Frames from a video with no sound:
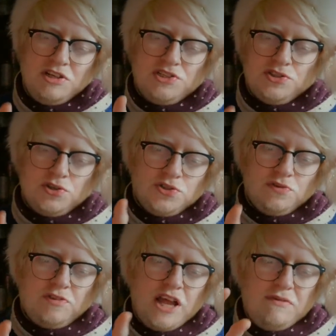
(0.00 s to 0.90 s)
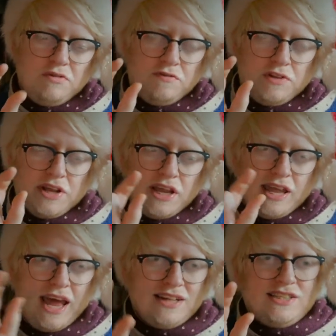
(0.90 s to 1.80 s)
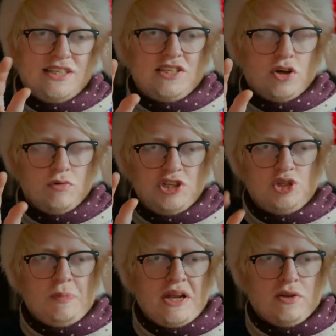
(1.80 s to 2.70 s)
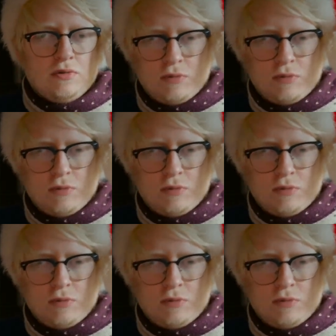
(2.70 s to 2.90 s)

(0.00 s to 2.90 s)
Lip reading: subtle flavour of like candied orange peel